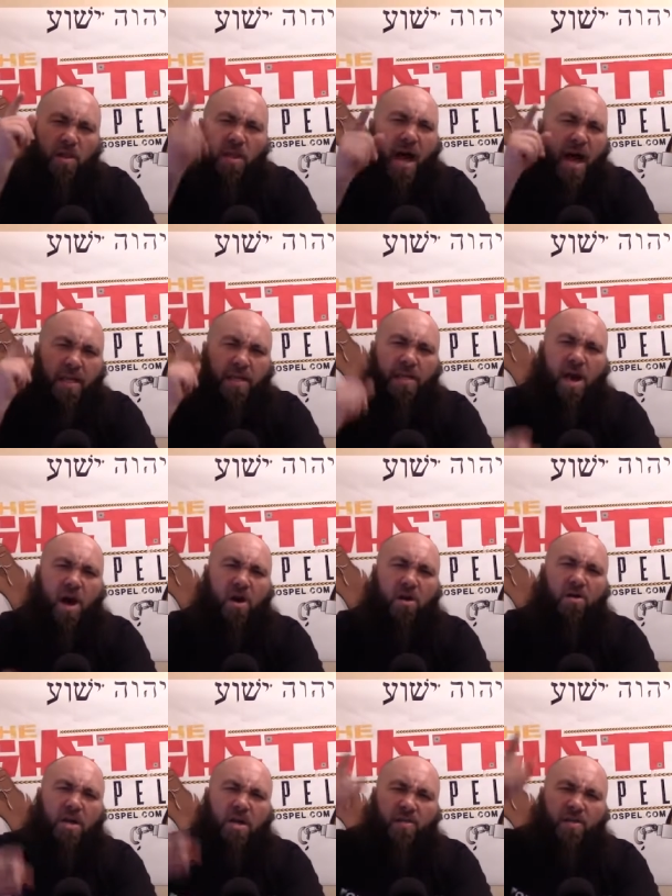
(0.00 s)
lot of
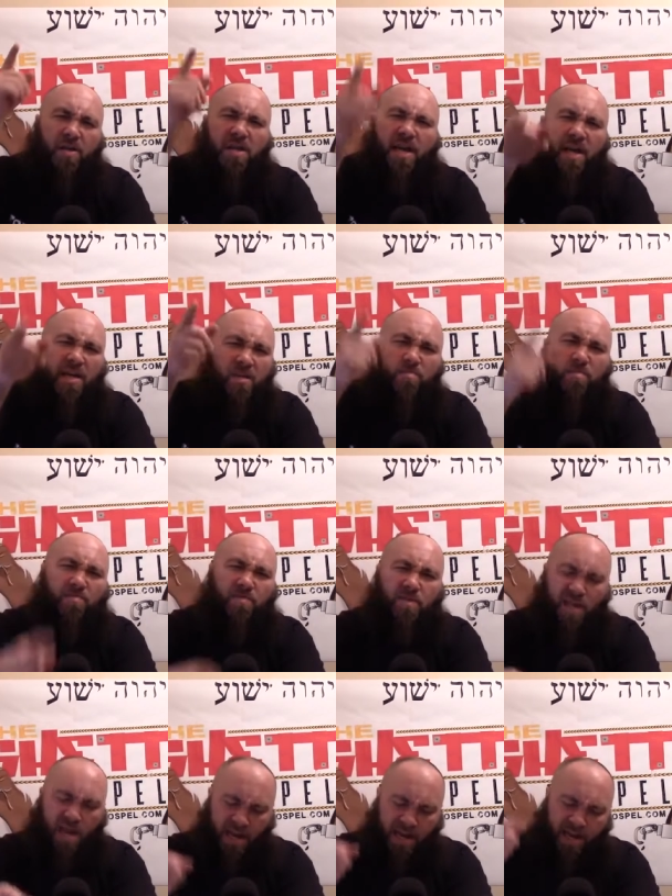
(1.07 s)
y'all, the kingdom of
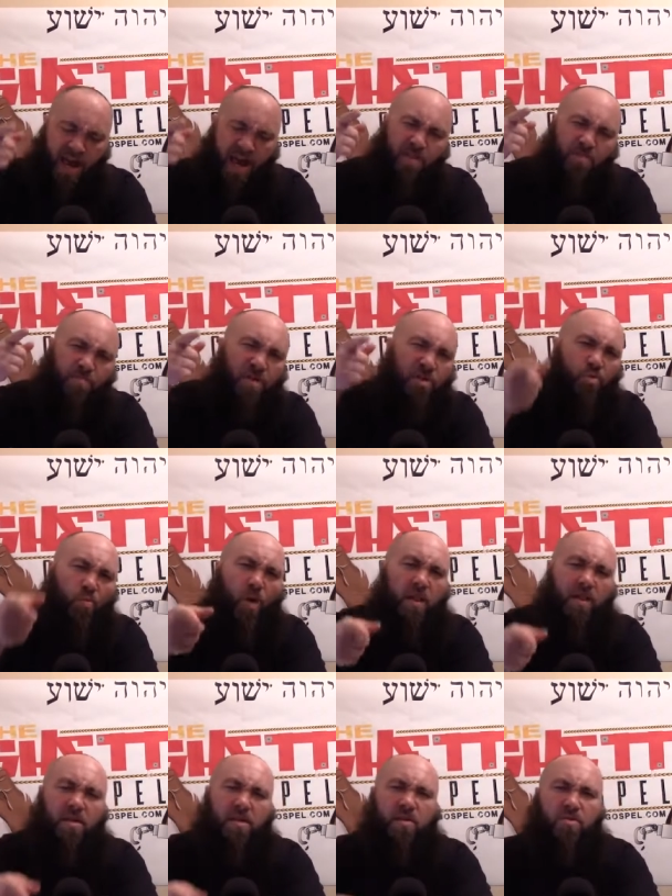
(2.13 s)
Satan has been
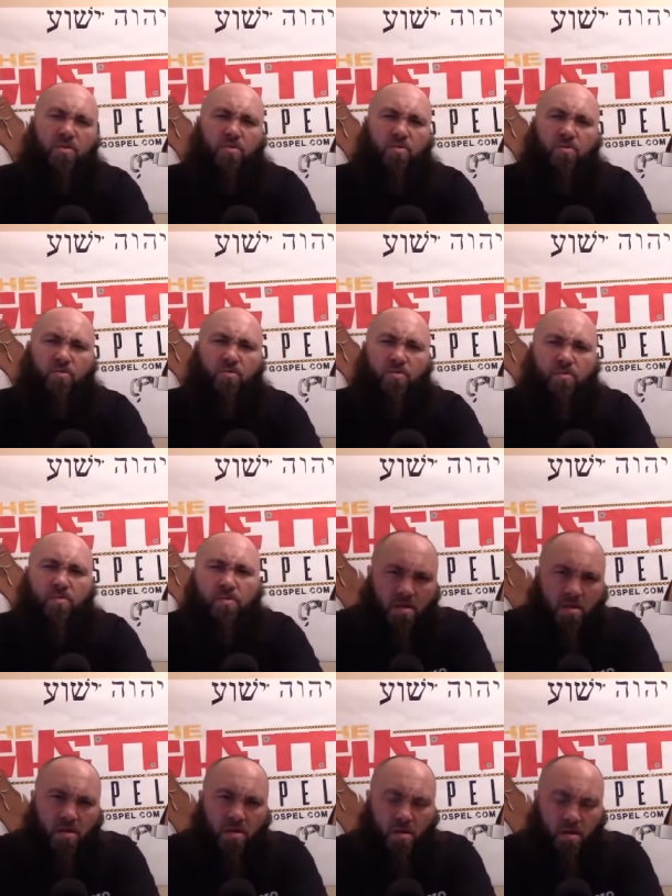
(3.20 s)
dwelling in you.
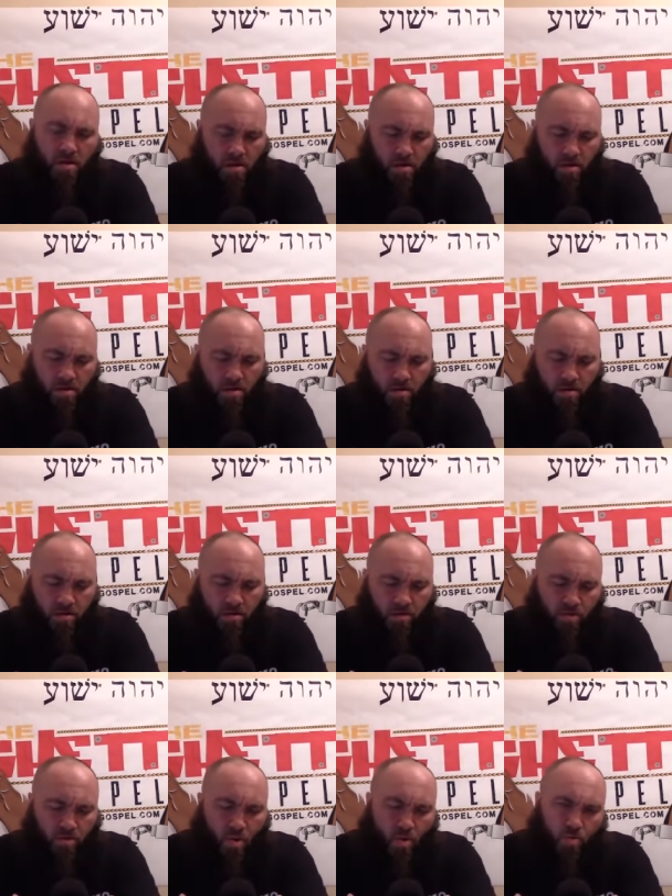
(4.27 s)

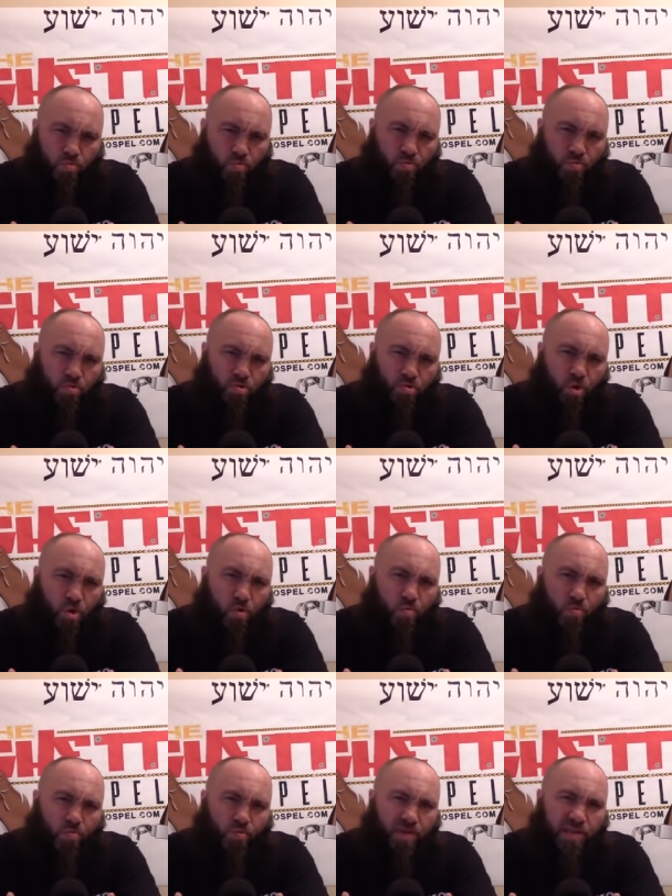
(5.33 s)
Don't,
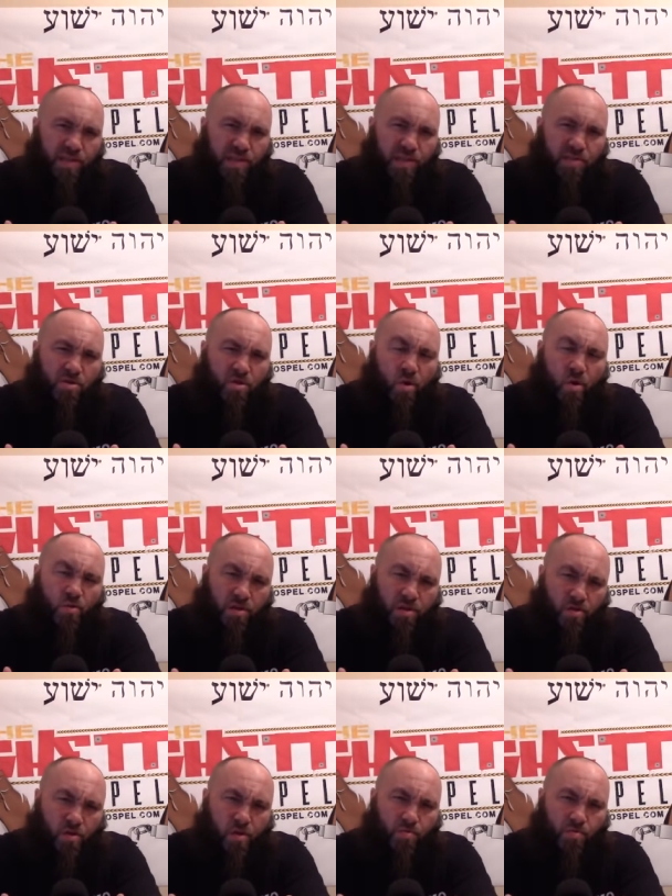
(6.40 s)
don't resist the Holy
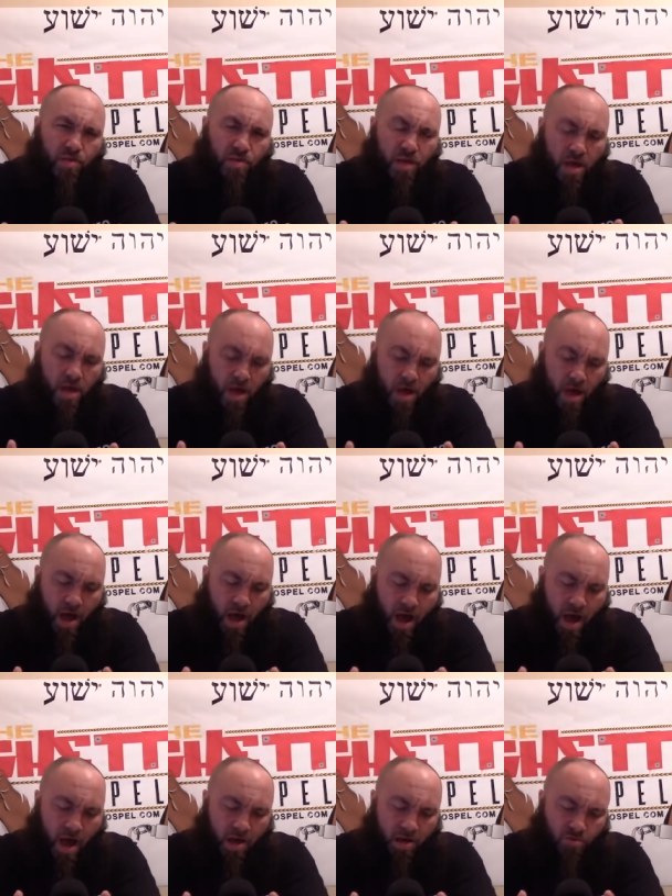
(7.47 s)
Ghost.
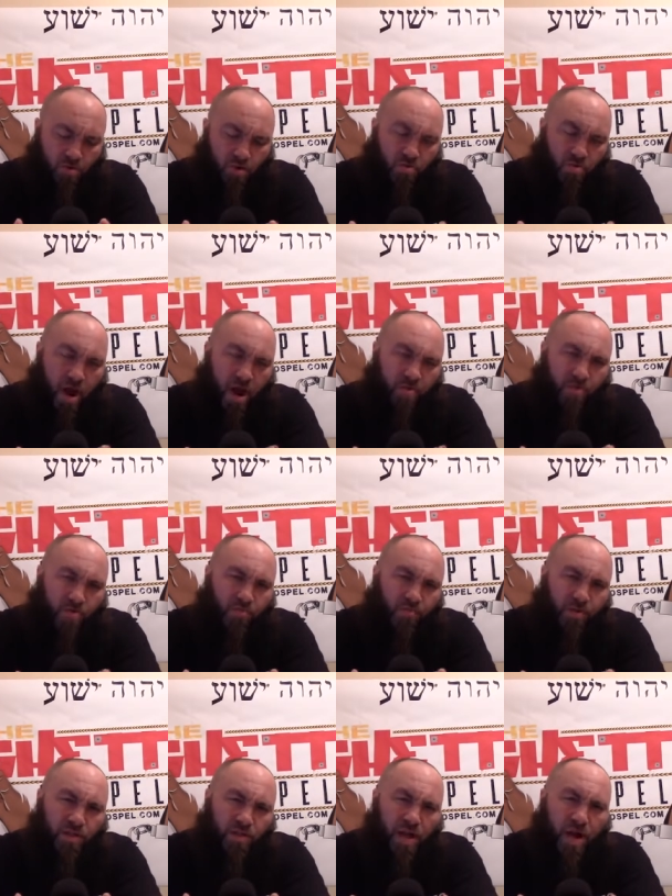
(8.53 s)
I am striving to
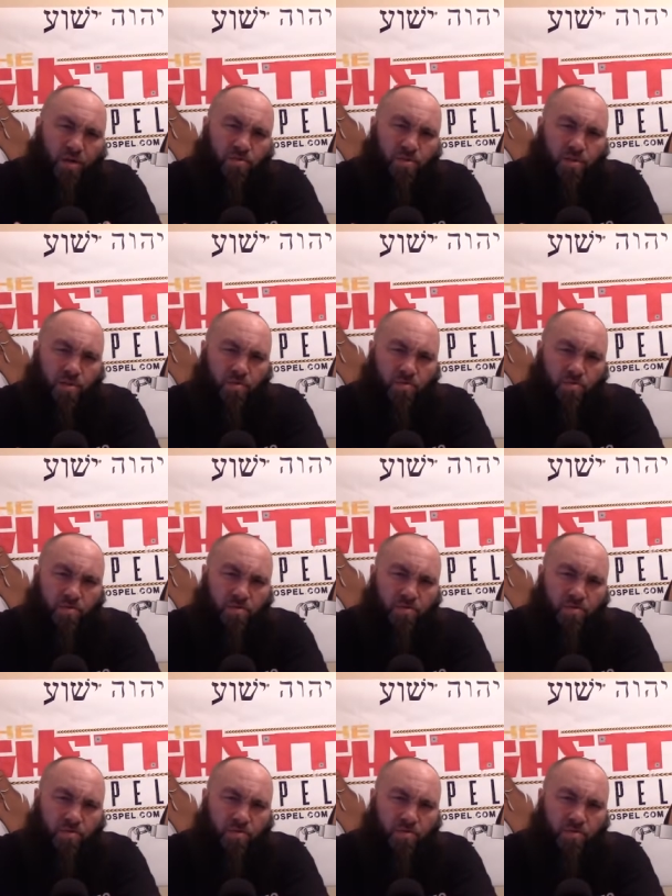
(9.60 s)
reach out to you.